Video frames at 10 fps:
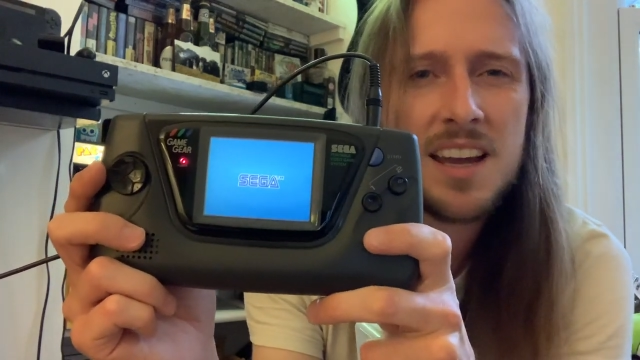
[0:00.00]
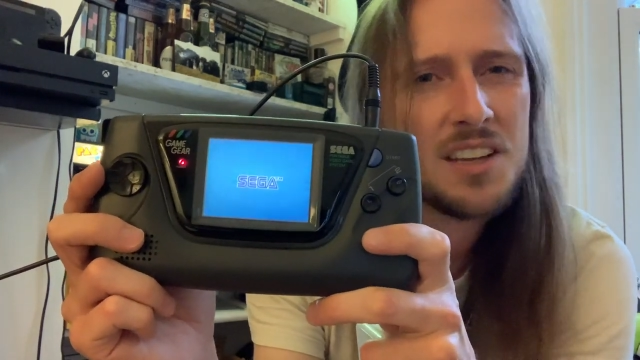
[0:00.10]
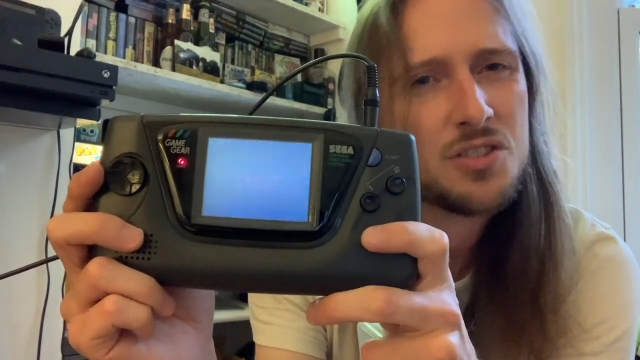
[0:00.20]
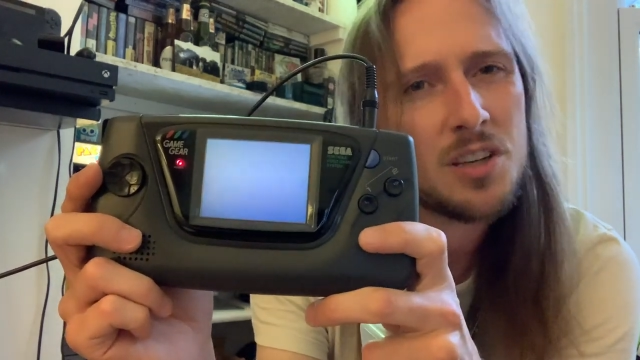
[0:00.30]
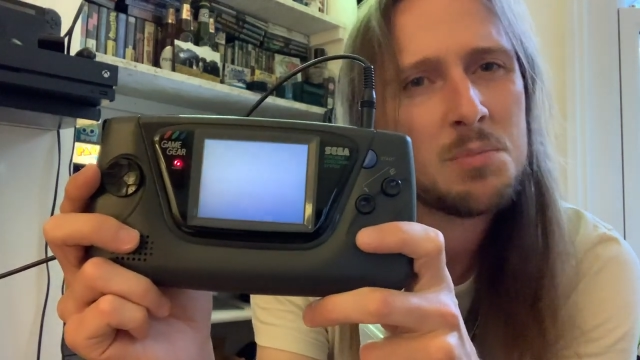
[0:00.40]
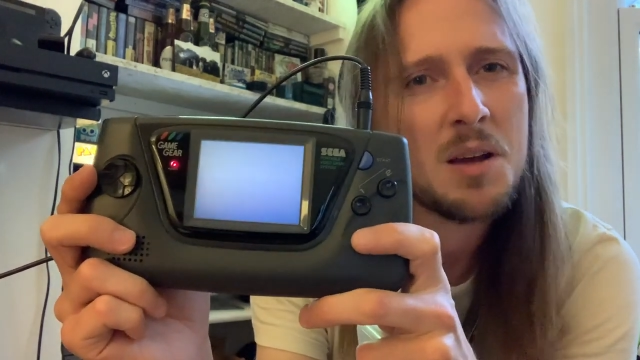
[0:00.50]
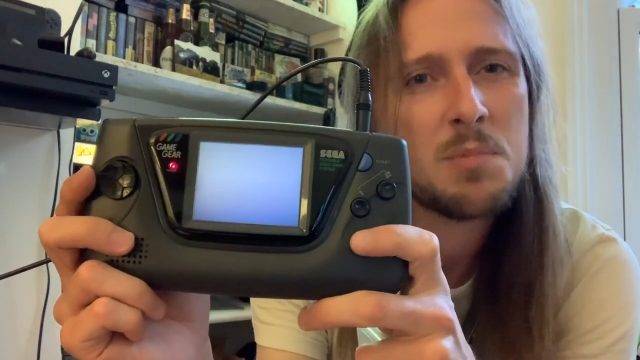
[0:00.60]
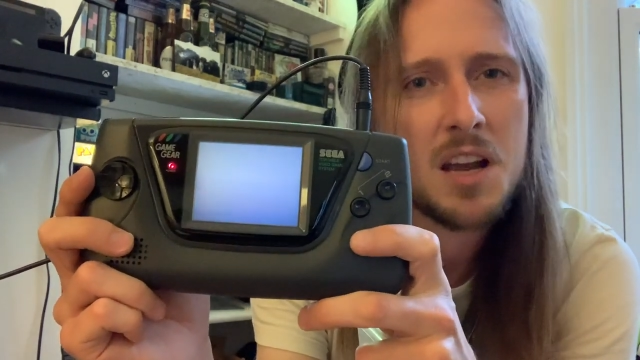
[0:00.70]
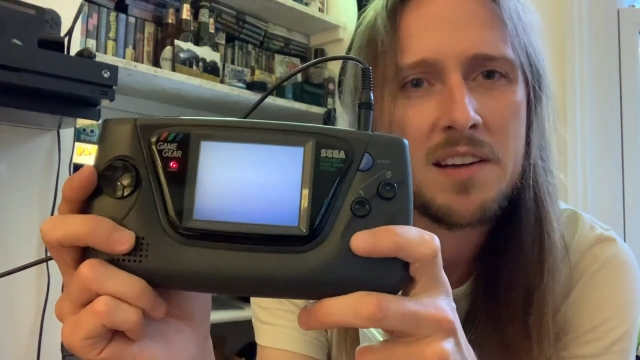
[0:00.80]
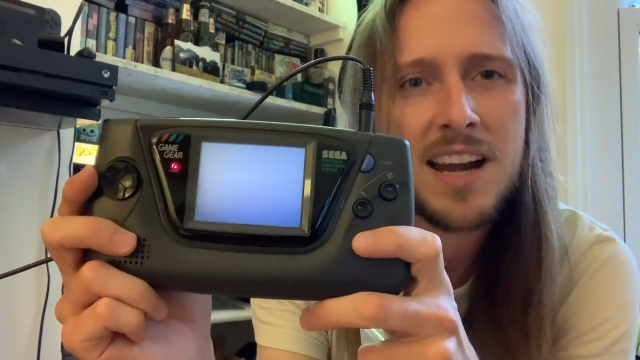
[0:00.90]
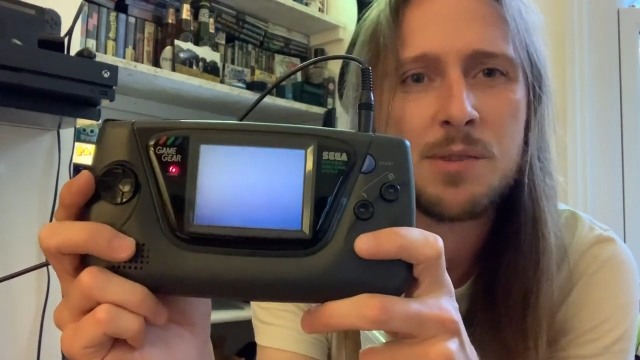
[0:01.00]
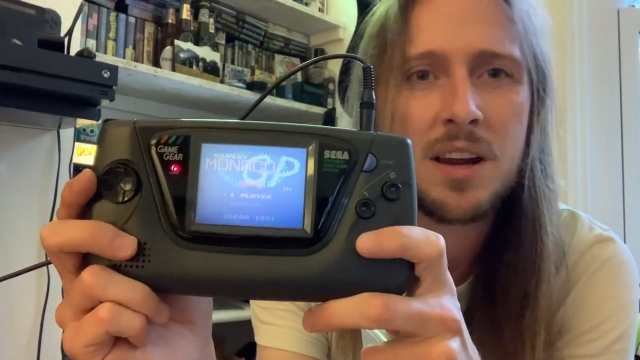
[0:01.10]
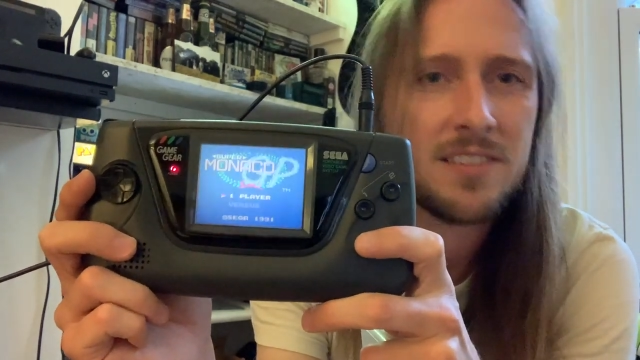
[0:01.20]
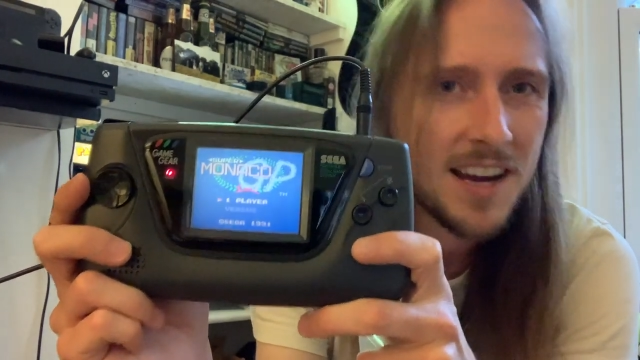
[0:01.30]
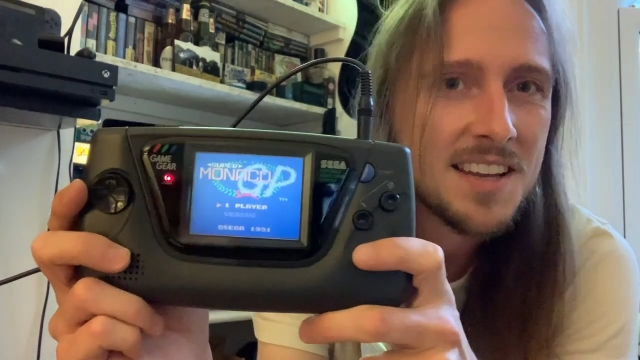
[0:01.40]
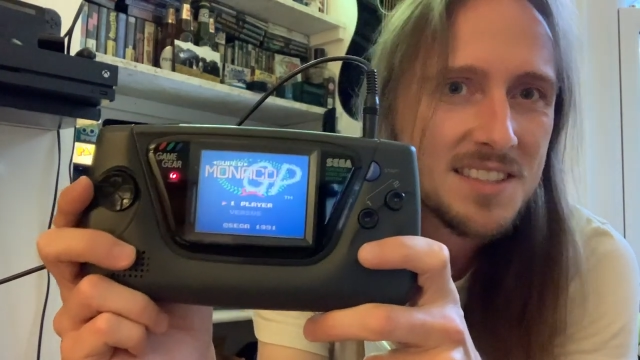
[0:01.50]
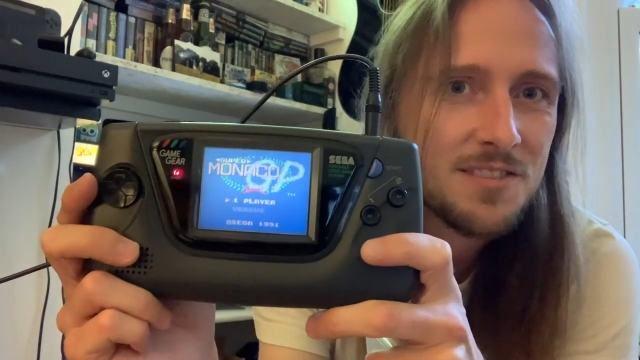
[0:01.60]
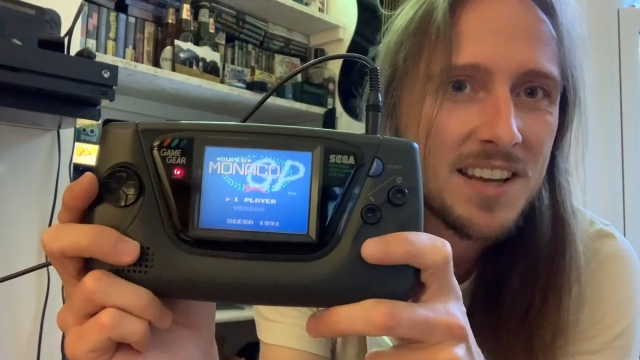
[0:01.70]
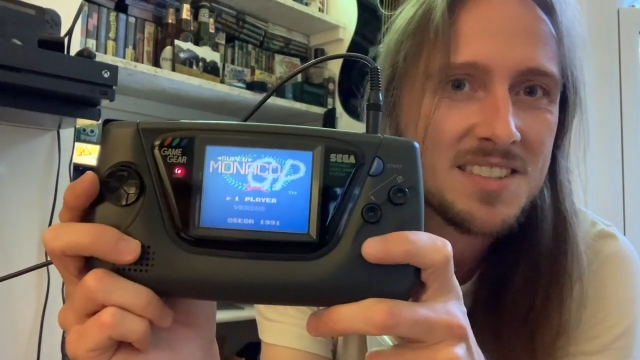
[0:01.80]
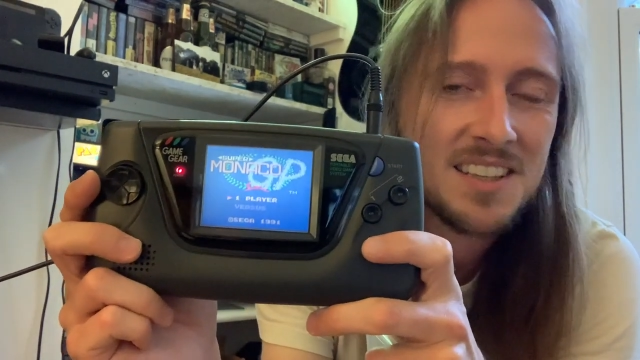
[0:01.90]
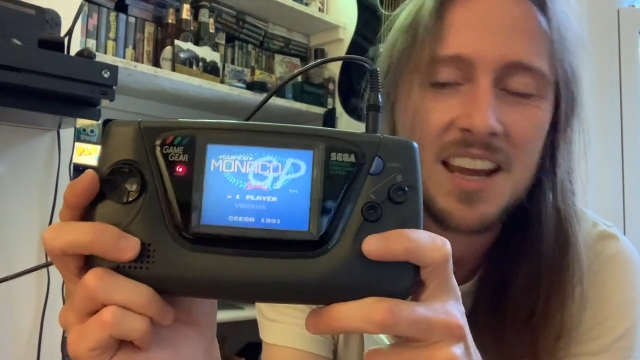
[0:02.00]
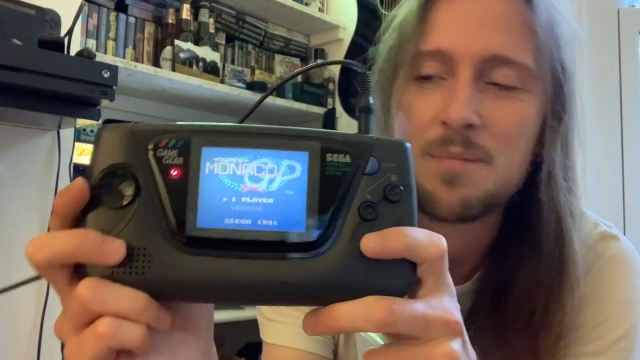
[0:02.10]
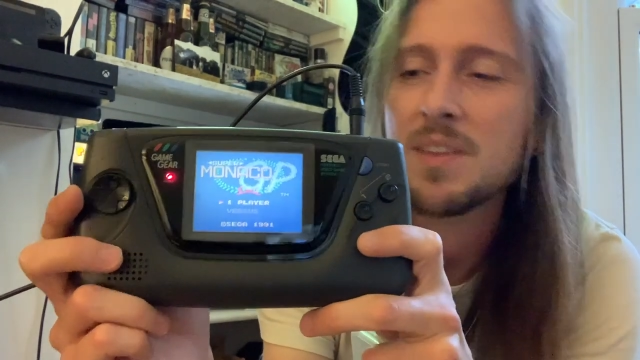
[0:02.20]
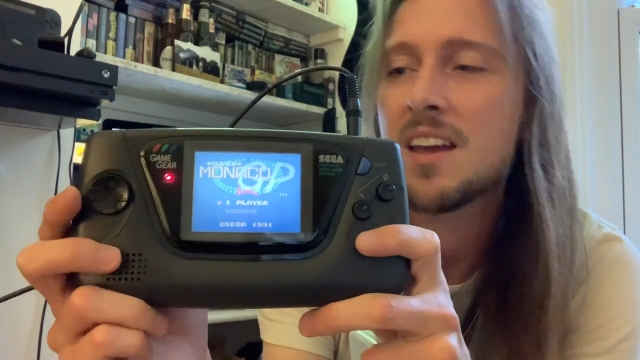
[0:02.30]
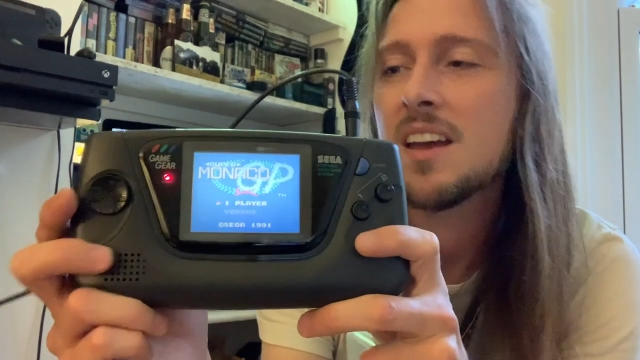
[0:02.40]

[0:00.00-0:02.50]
it should be a blur anyway, right? It's a racing game.